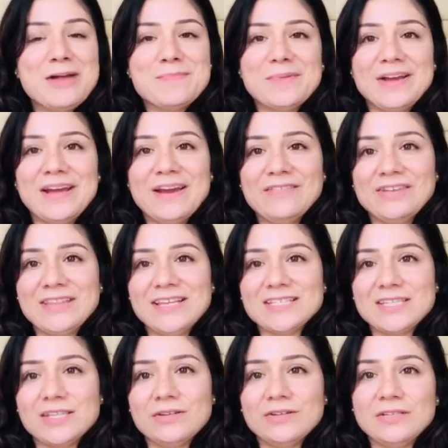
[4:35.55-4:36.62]
but
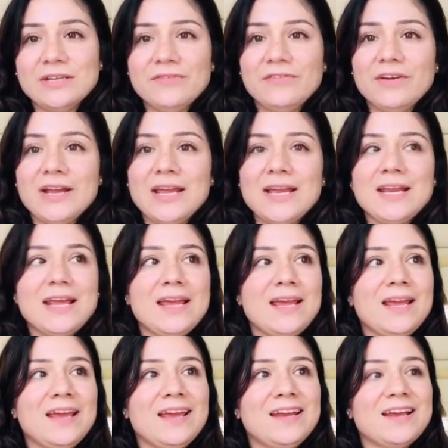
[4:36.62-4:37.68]
everything's a little different
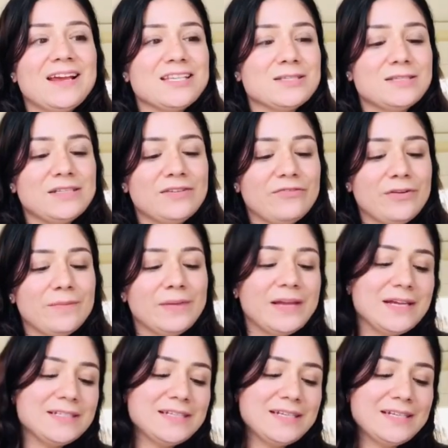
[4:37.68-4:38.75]
and has different
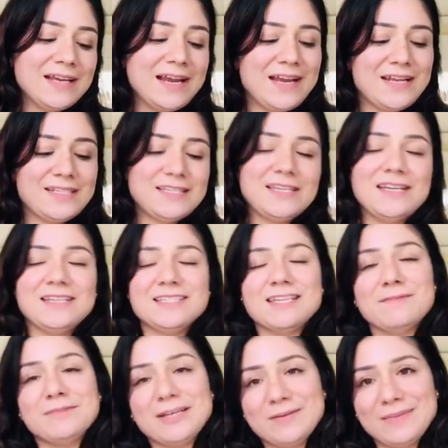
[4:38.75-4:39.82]
planting dates and
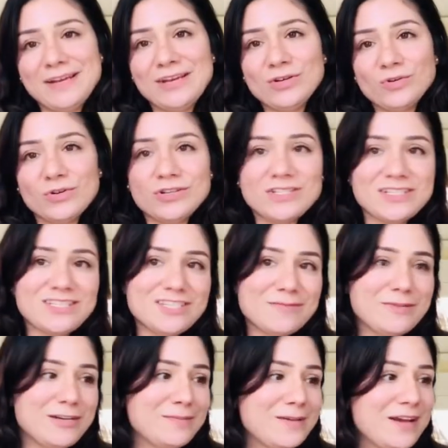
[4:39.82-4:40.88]
some need to be indoors and
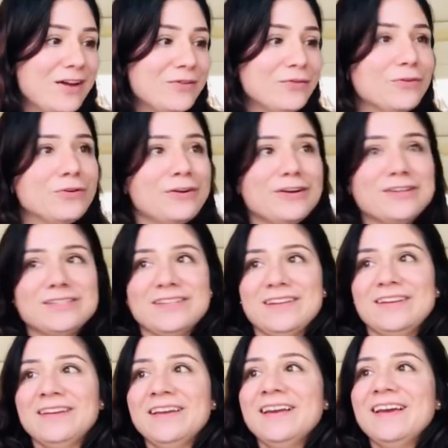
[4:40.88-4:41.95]
some need to be outdoors and